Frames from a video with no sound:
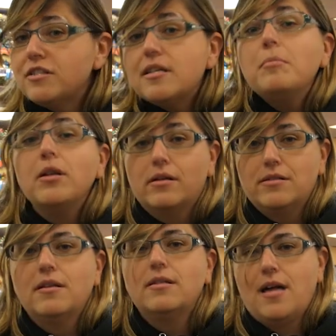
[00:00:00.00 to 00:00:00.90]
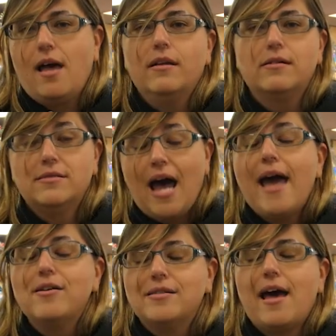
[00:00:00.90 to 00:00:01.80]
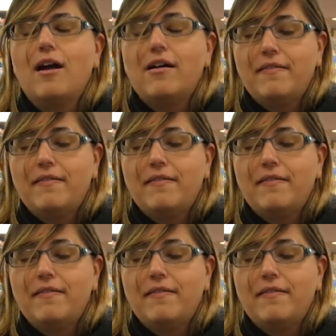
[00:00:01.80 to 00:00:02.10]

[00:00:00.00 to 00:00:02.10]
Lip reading: similar to the tiles that are